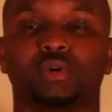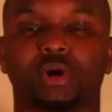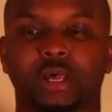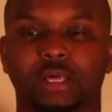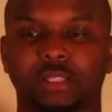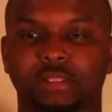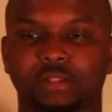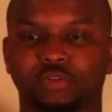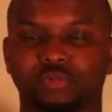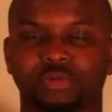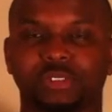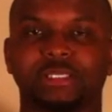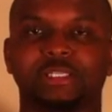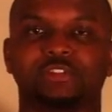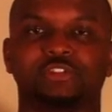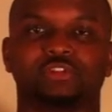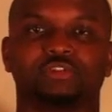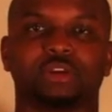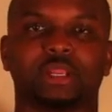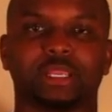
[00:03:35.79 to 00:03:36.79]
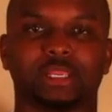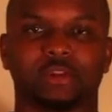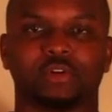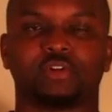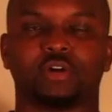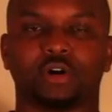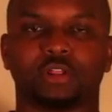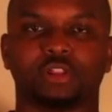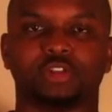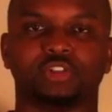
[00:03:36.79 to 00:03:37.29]
a little Easter egg in
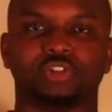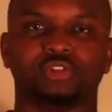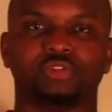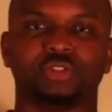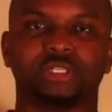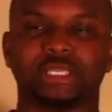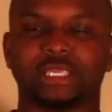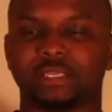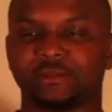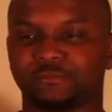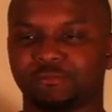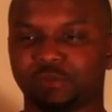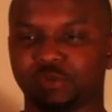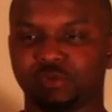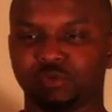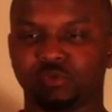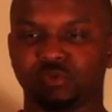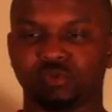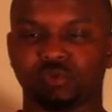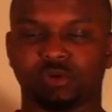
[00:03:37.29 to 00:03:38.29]
Call of Duty, if you,